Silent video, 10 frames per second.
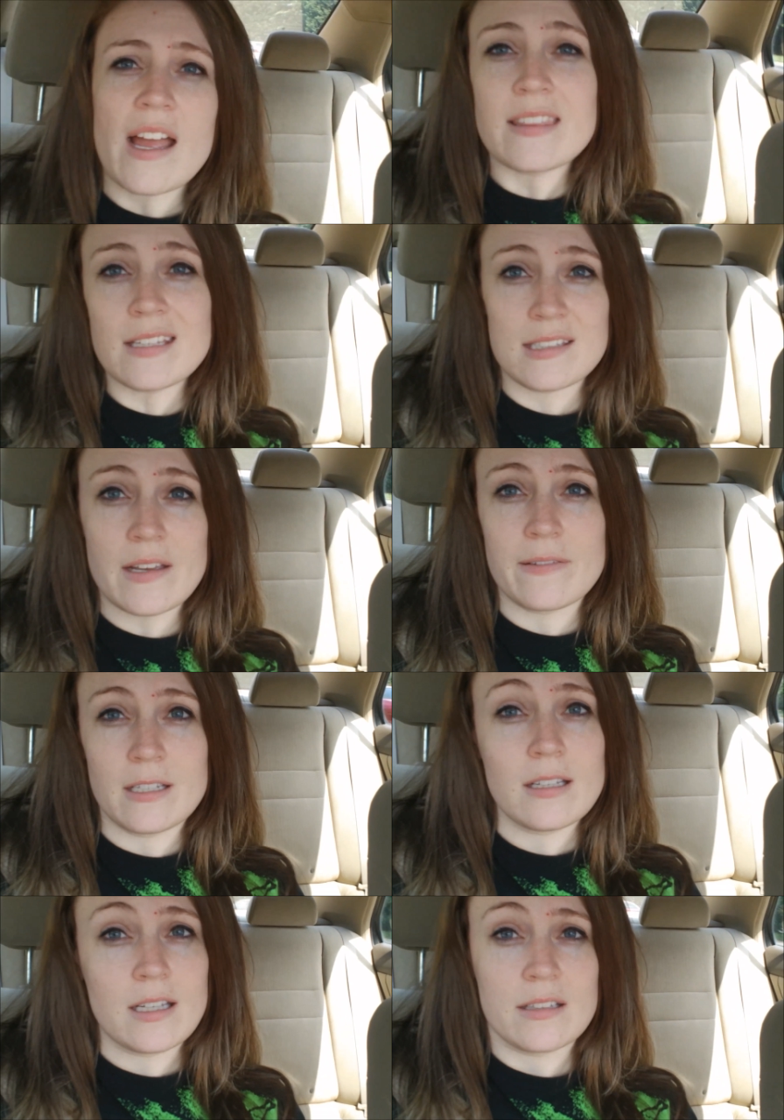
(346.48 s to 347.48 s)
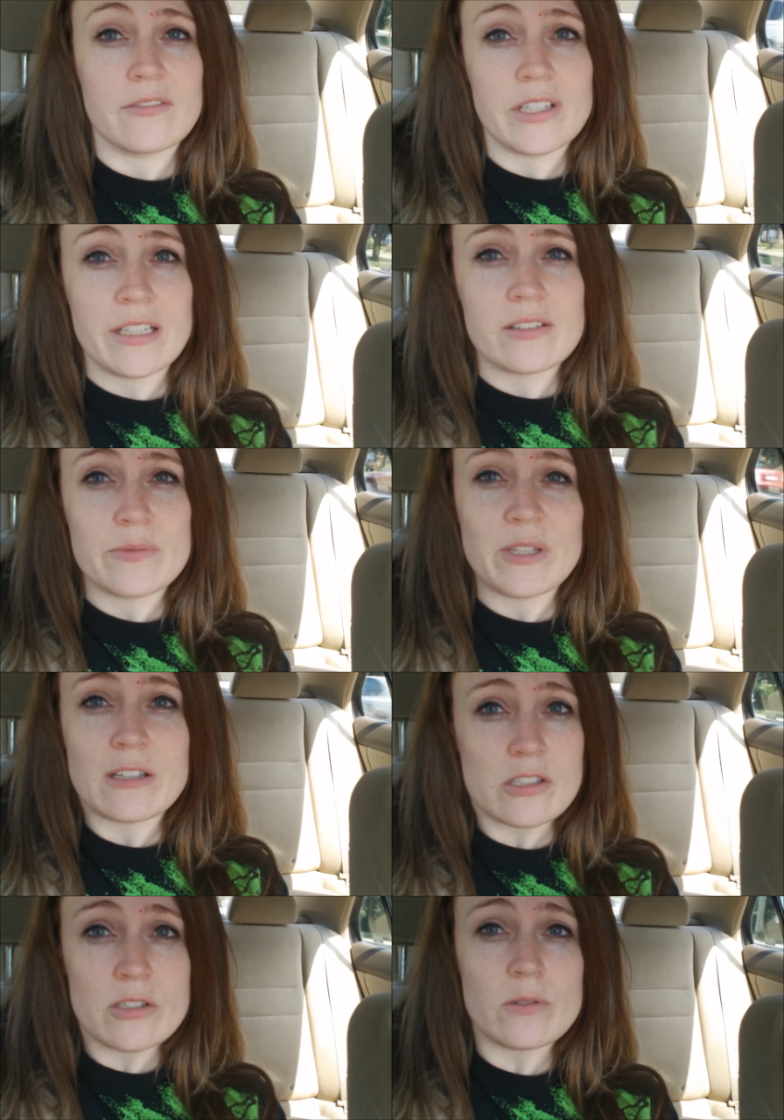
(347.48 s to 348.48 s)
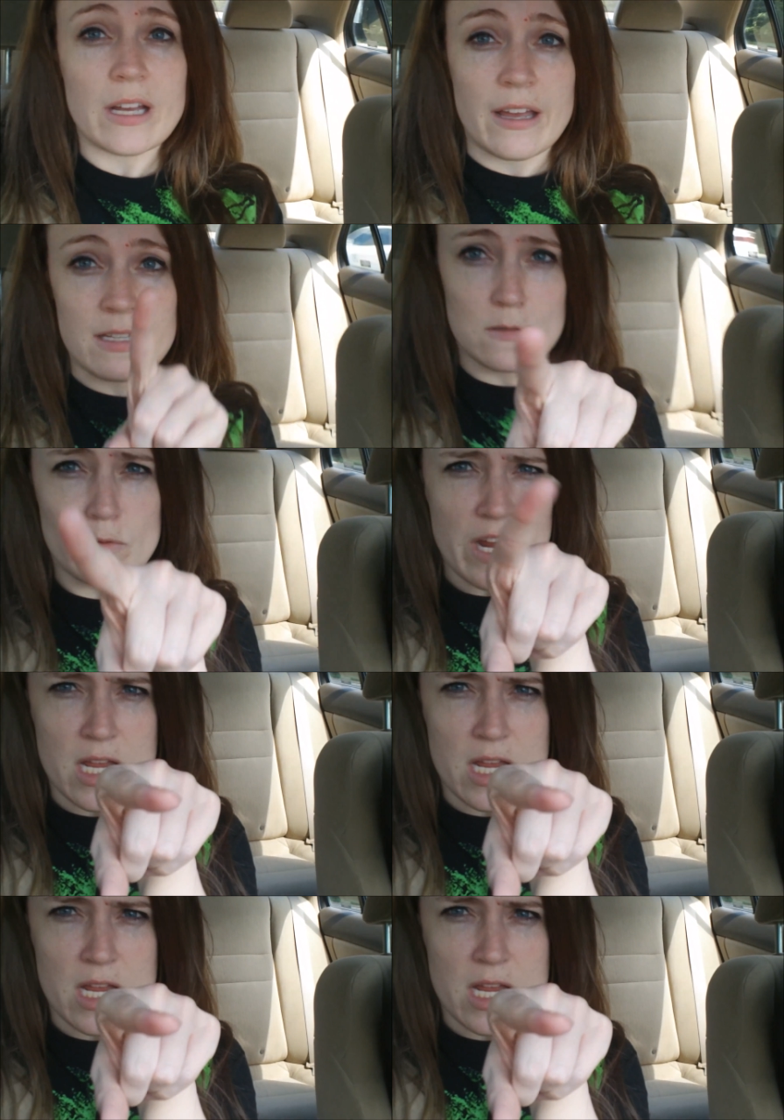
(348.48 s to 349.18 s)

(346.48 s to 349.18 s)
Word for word: I think definitely on the videos because yeah. you guys right